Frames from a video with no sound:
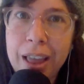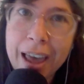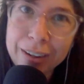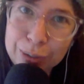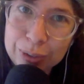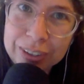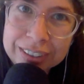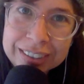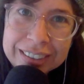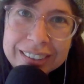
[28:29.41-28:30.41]
actor,
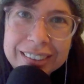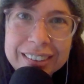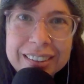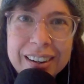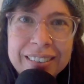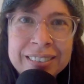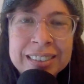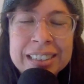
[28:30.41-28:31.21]
you know?